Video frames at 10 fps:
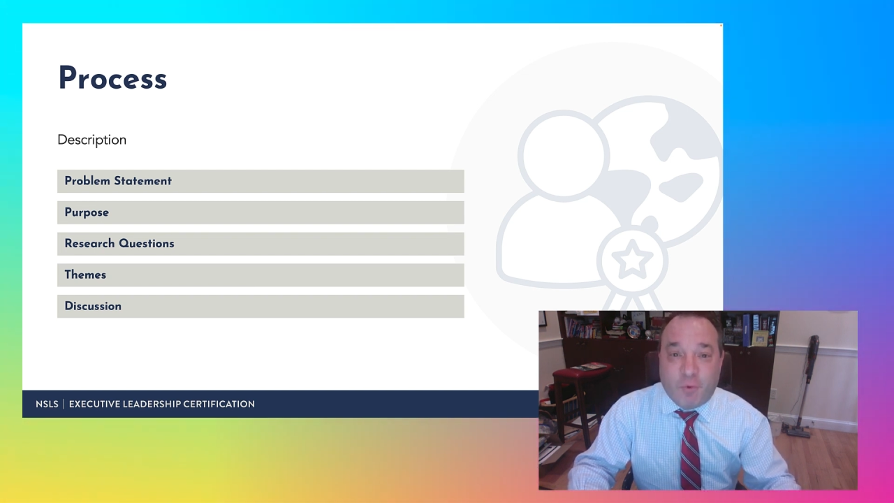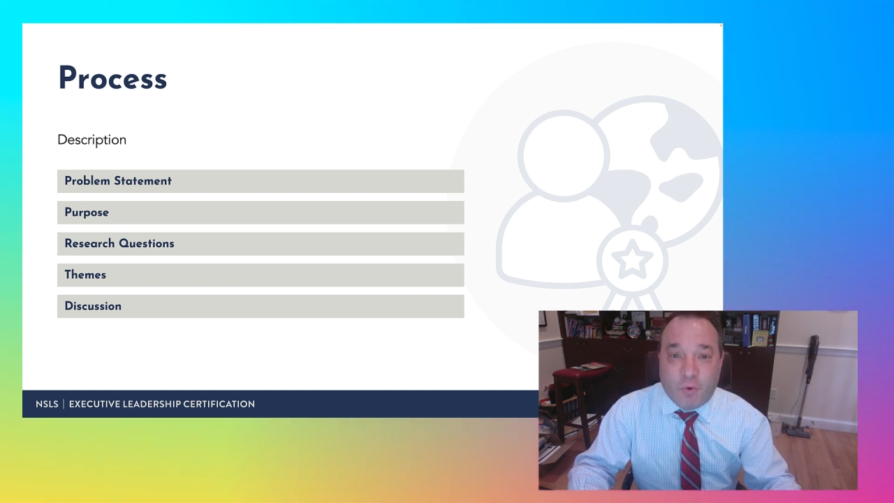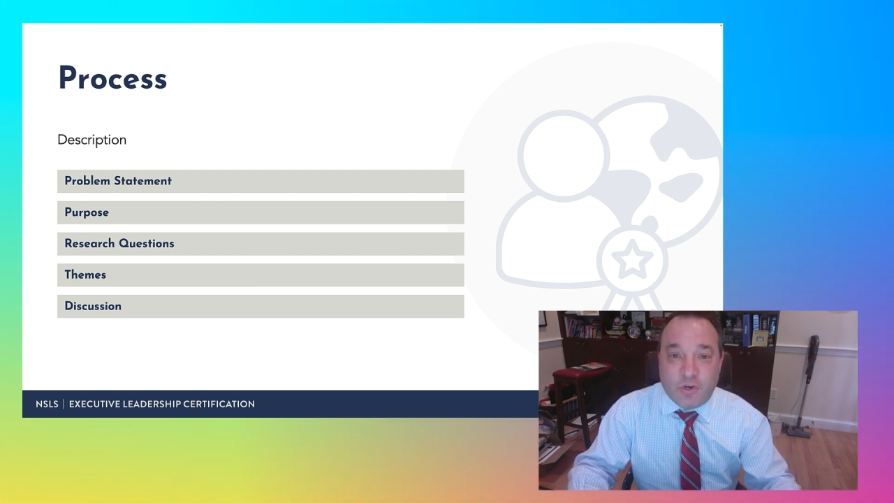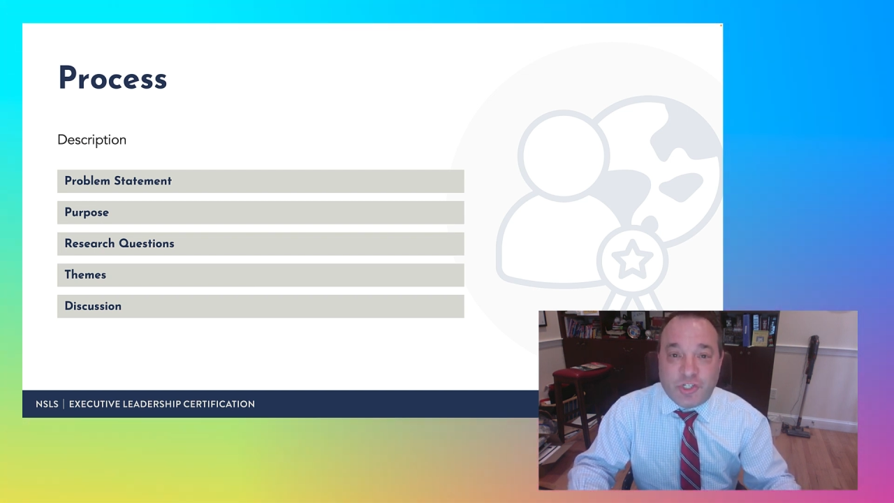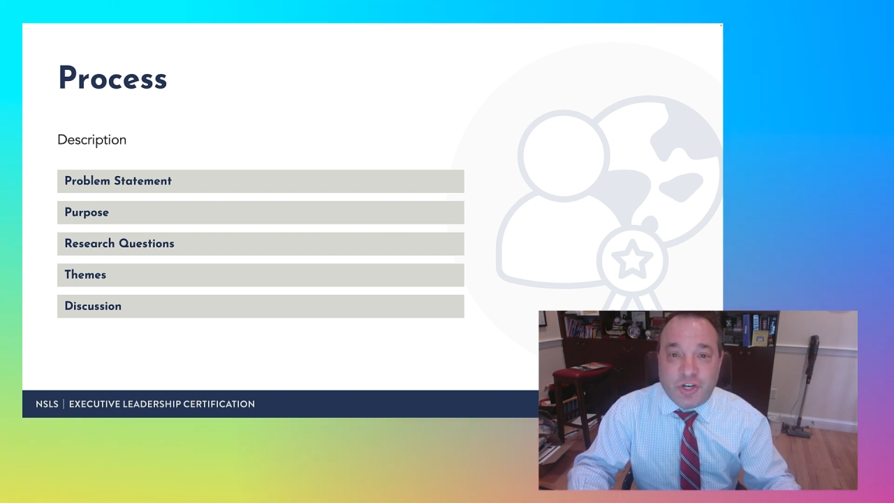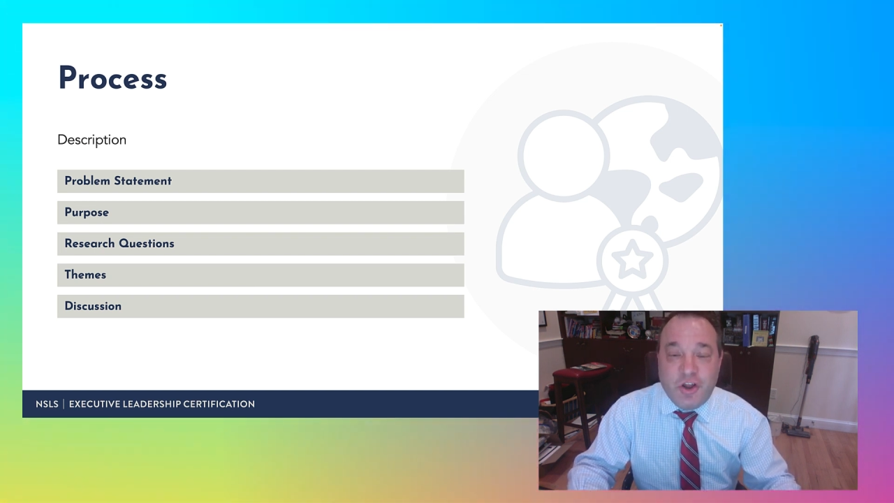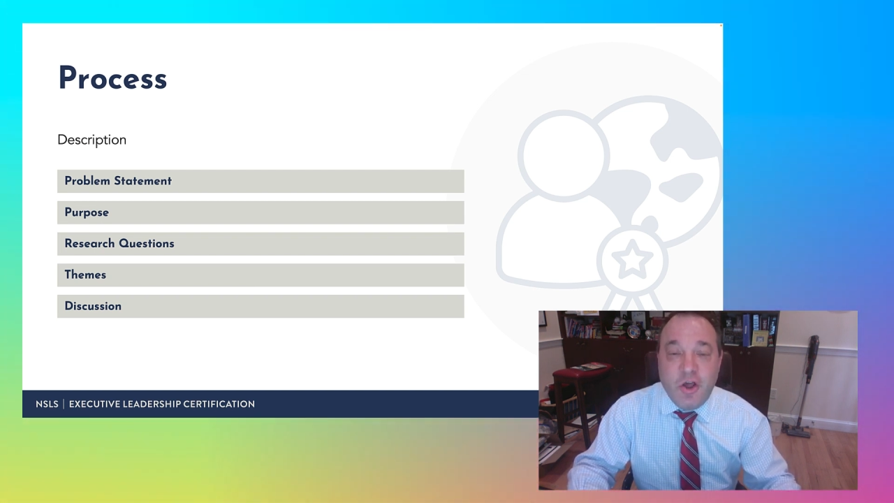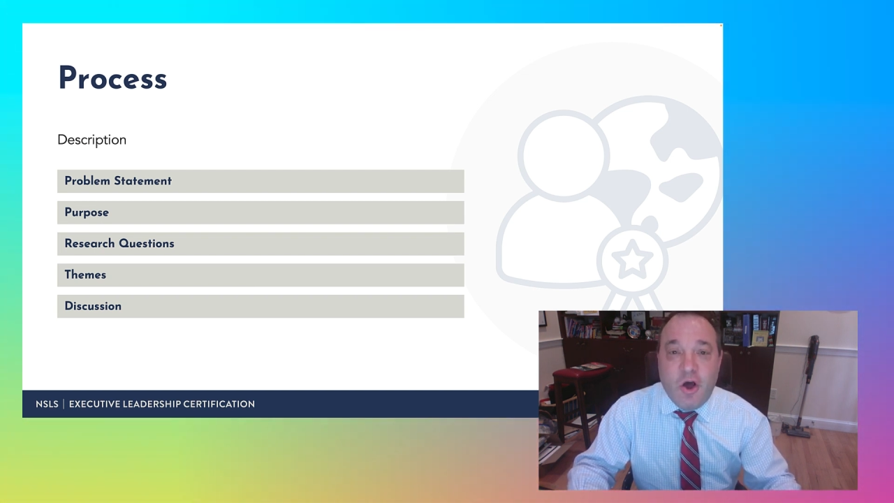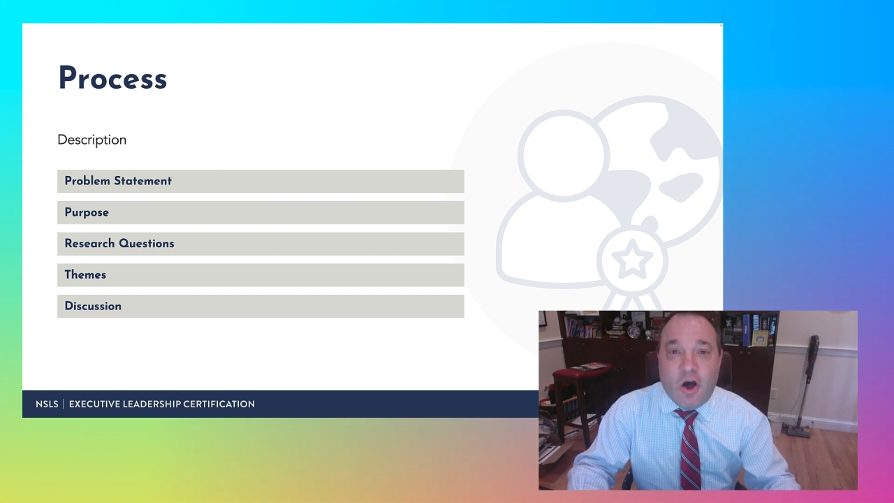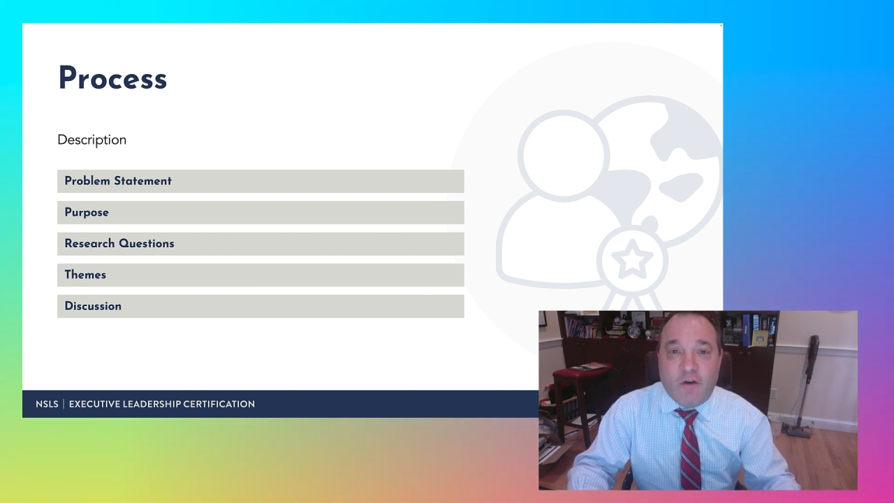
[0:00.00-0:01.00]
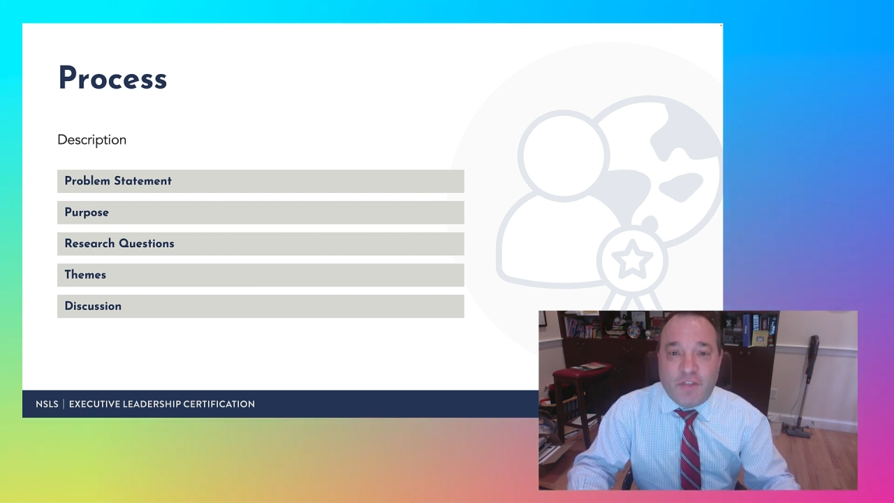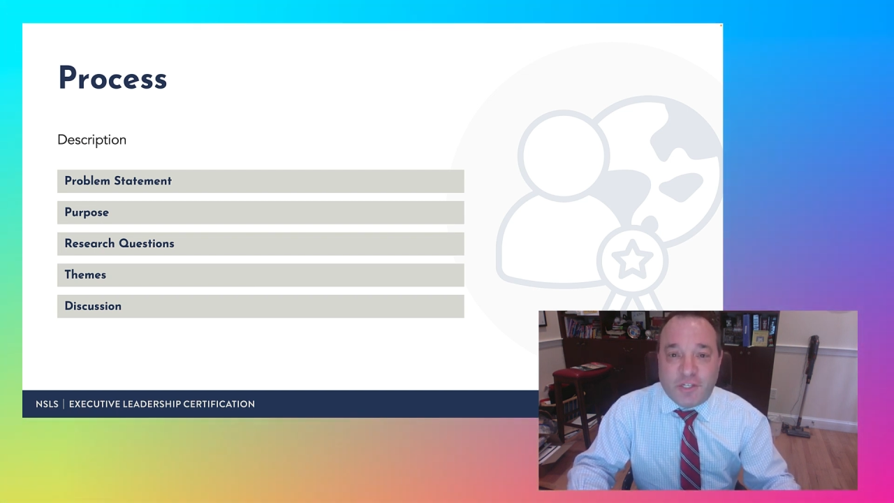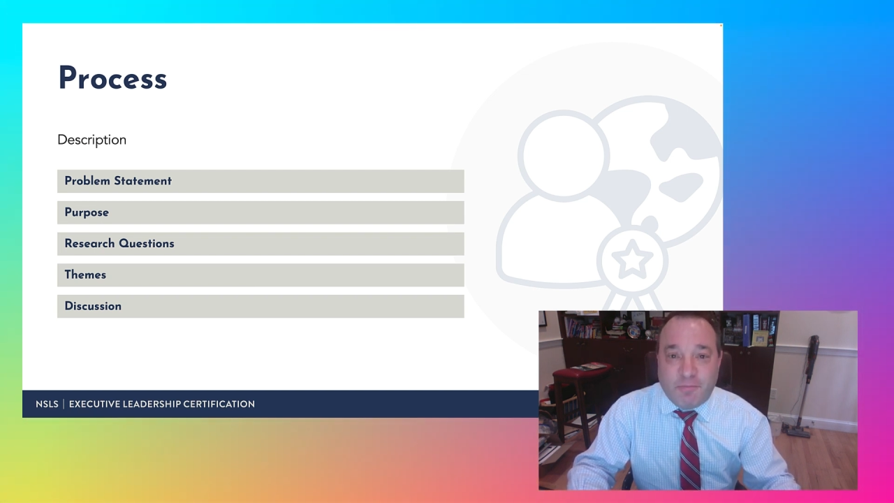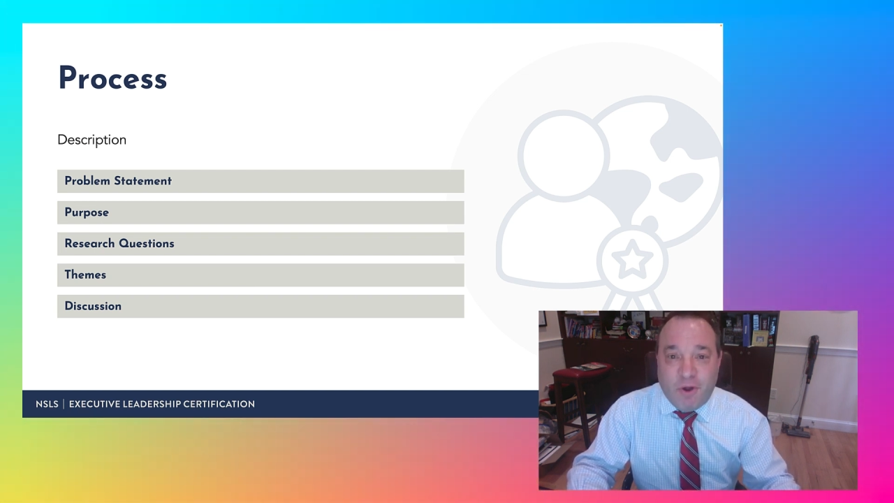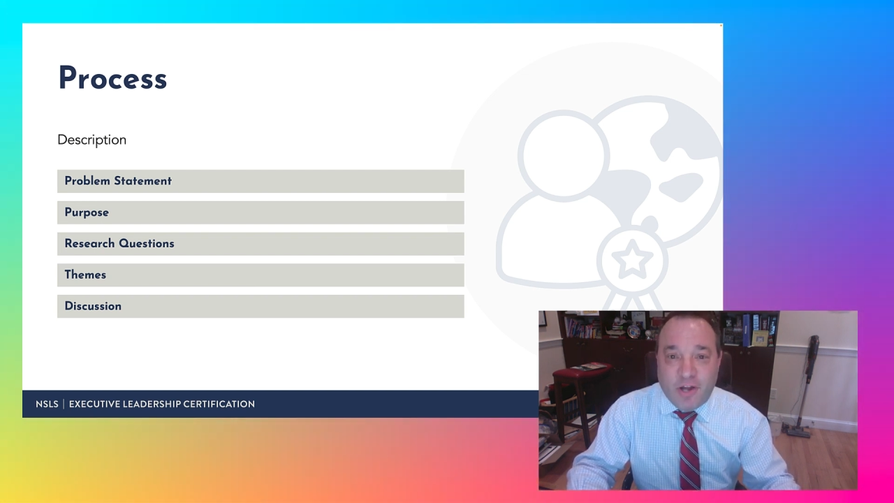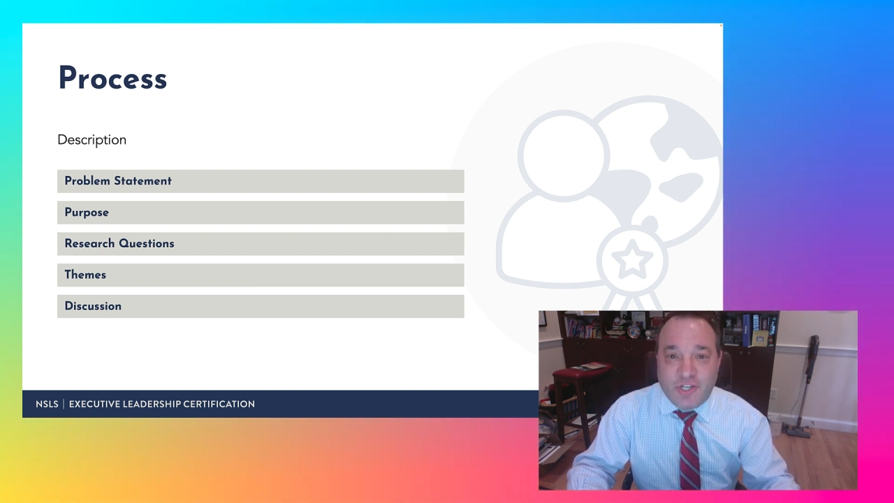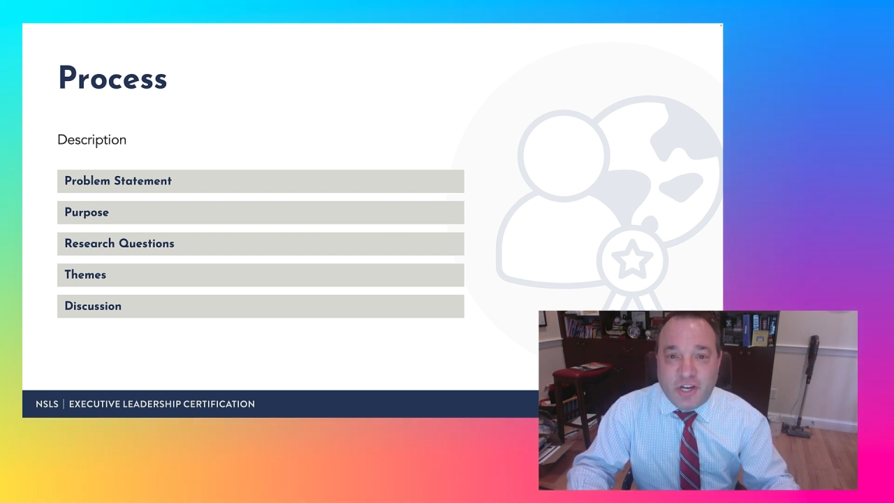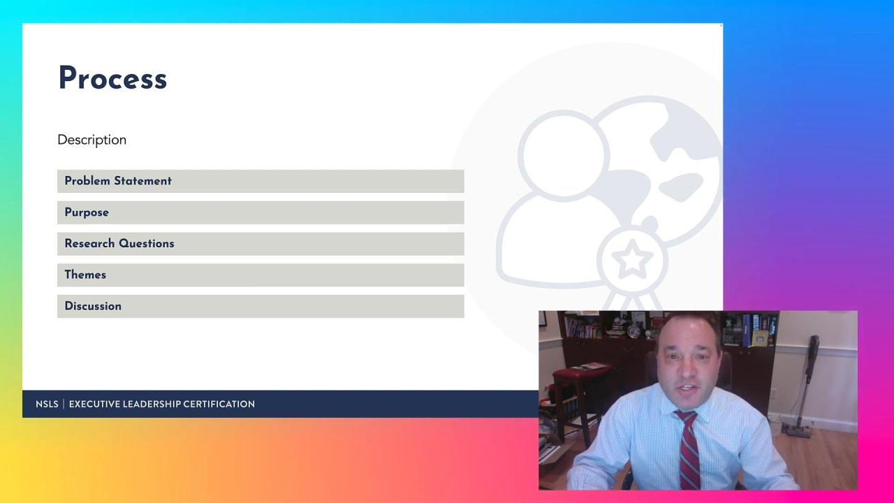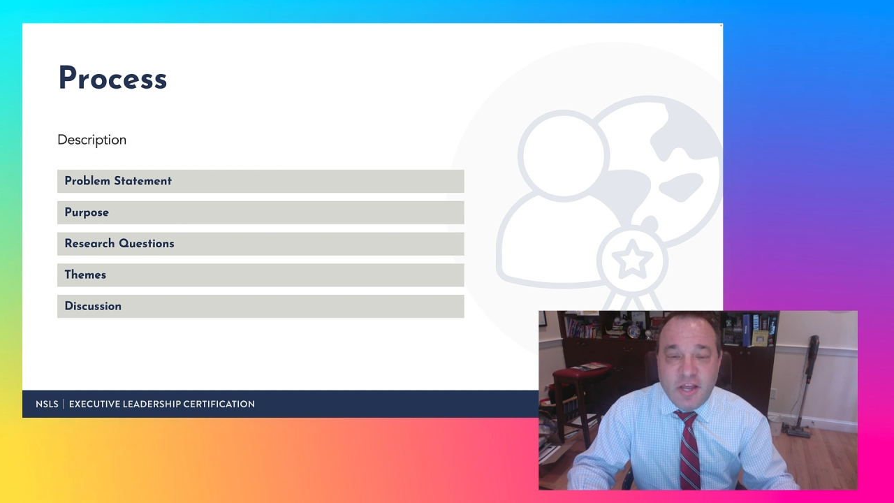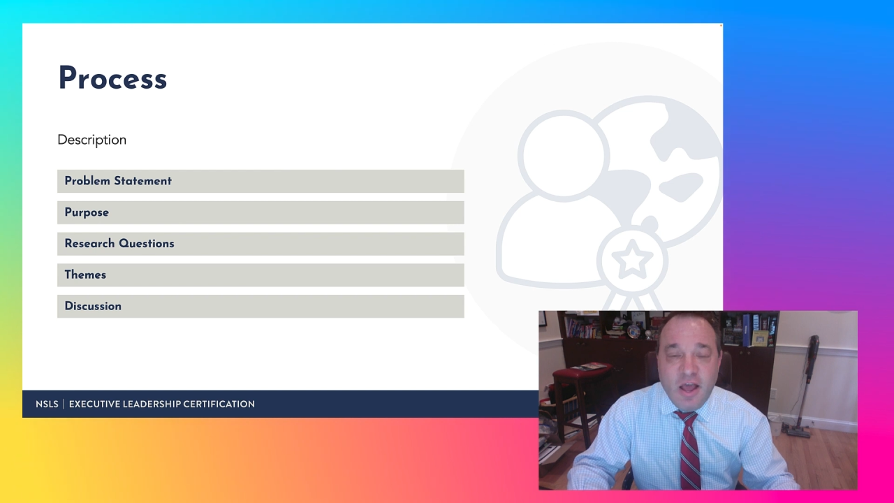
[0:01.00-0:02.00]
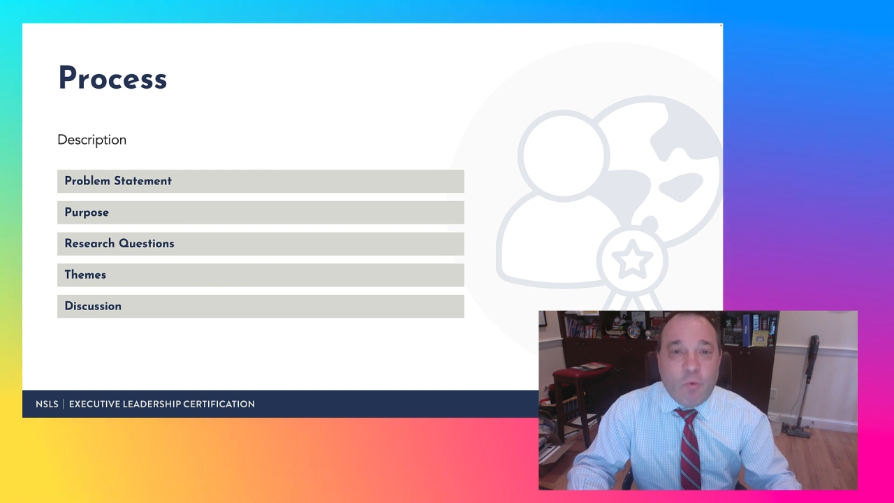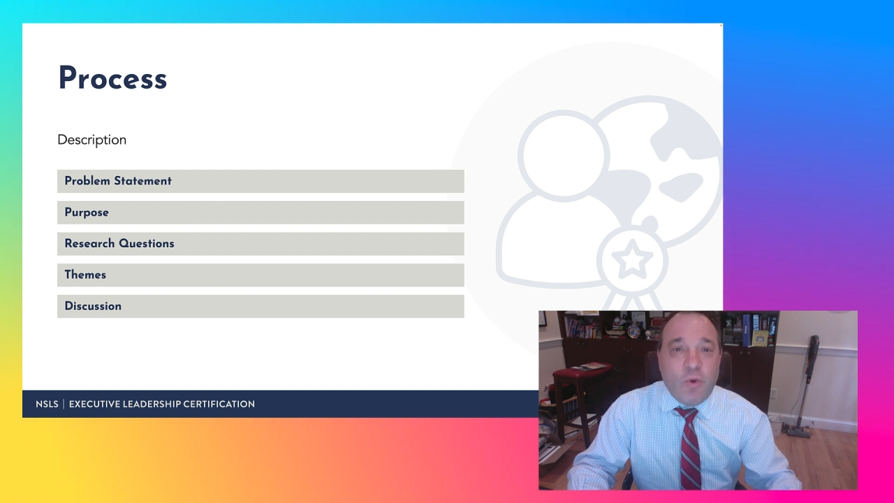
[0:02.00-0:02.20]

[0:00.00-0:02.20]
portion of this project.